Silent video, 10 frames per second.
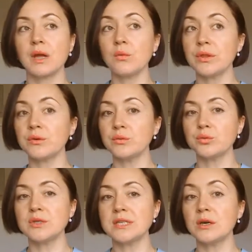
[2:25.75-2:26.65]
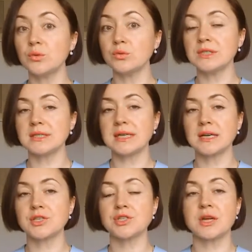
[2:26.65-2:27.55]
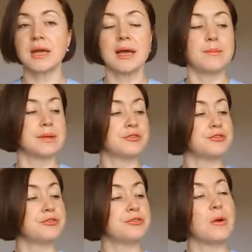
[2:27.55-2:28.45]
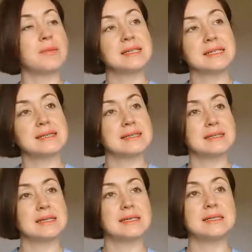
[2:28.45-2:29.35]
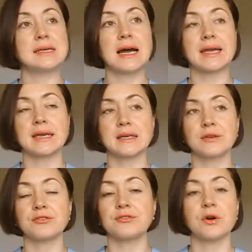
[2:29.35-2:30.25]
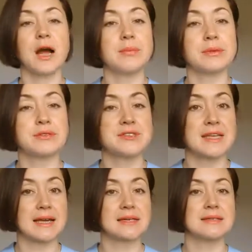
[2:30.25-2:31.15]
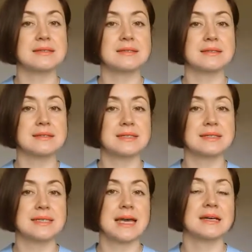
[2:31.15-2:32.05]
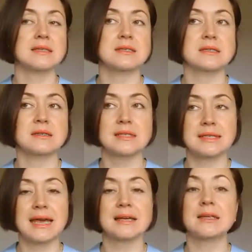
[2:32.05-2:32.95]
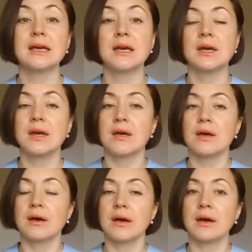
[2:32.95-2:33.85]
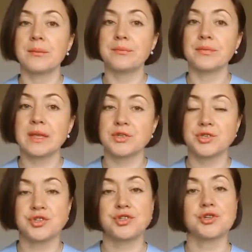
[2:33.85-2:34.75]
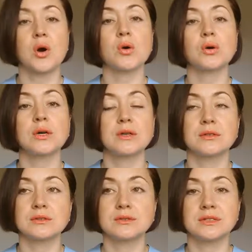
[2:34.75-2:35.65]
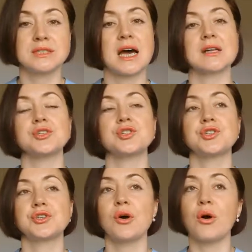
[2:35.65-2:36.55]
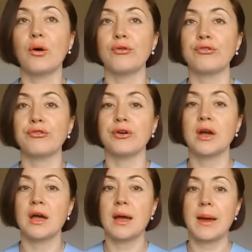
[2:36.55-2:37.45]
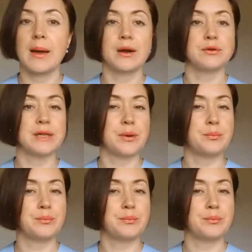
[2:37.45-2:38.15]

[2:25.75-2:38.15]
with a woody touch, but from the distance I can for a couple of seconds detect a strong touch of really